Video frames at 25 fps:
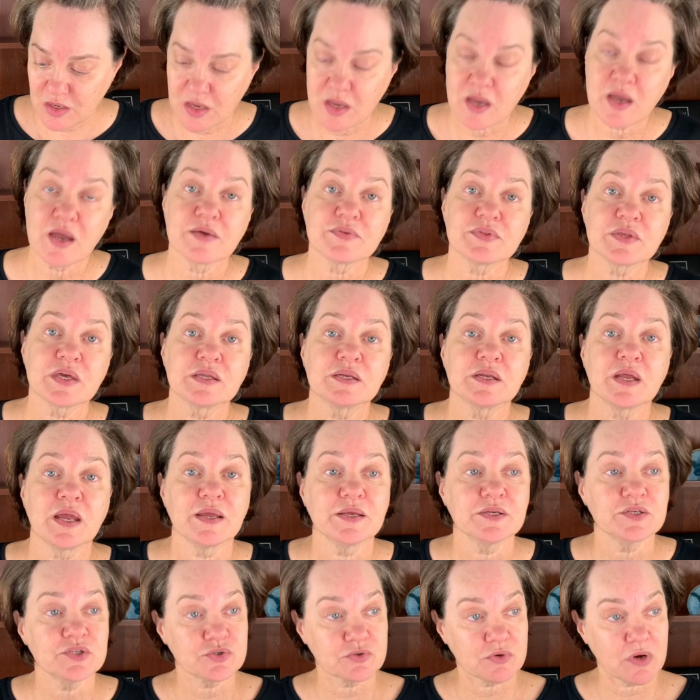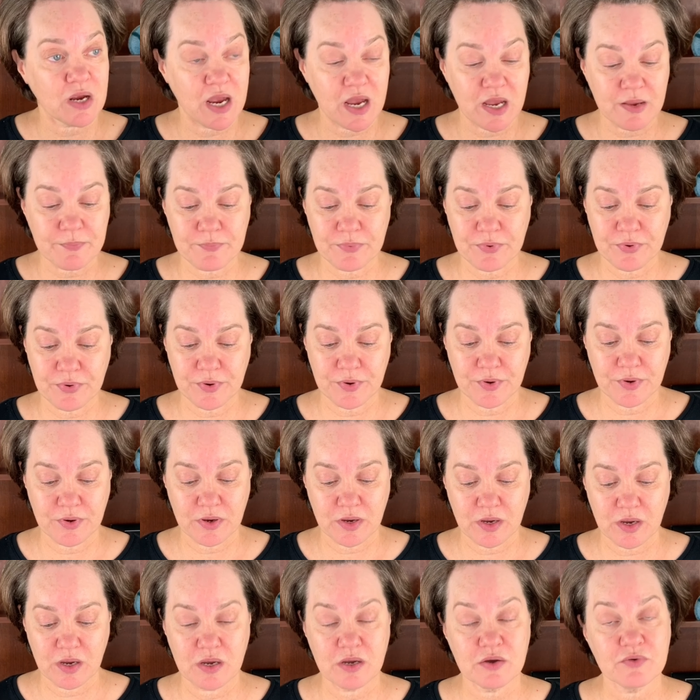And then a drop
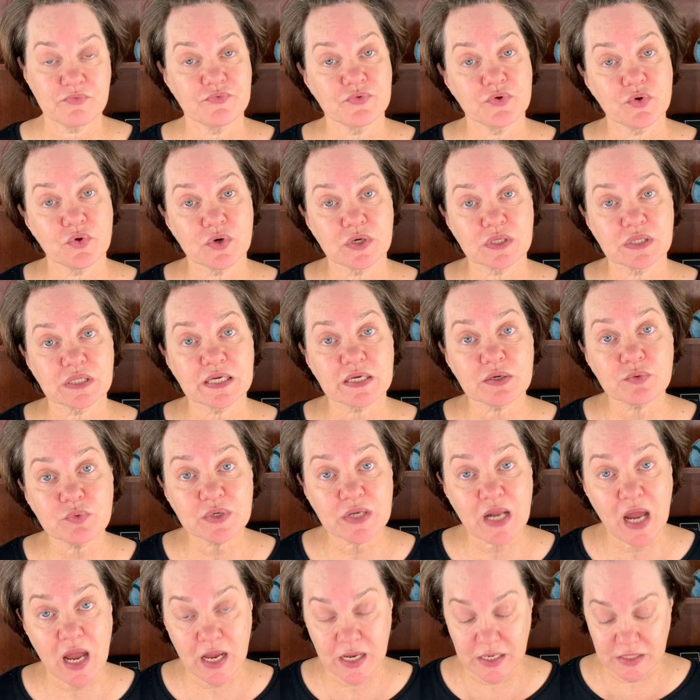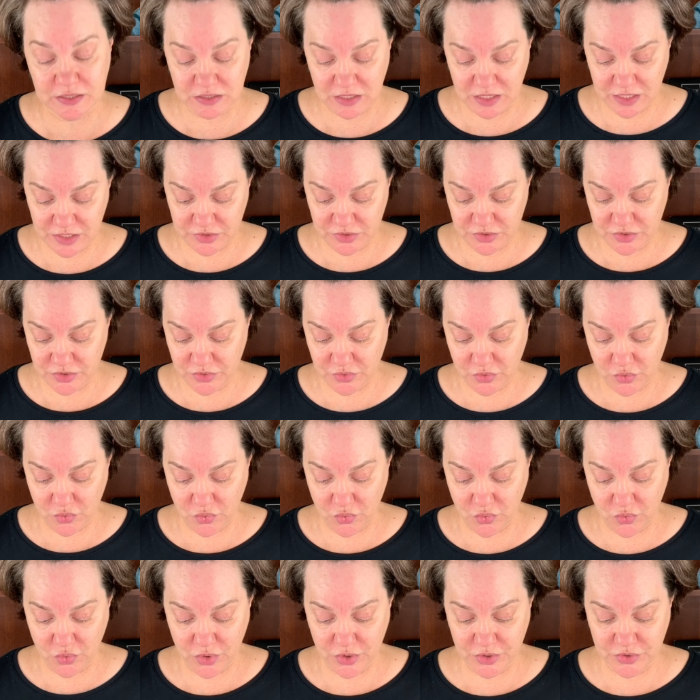of your liquid highlighter
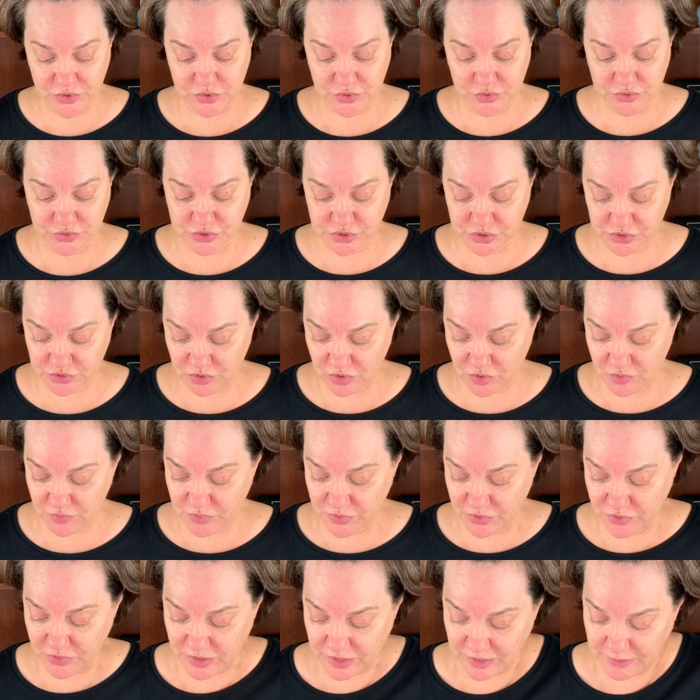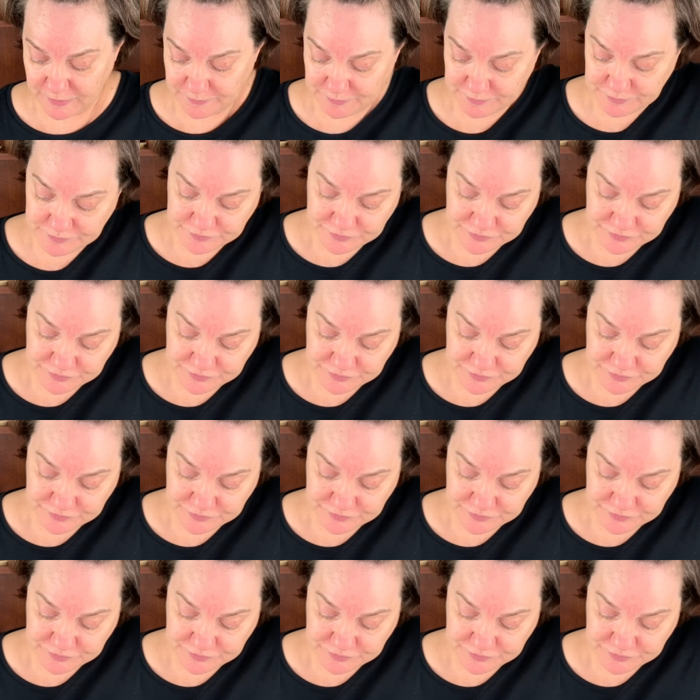or your strobe cream.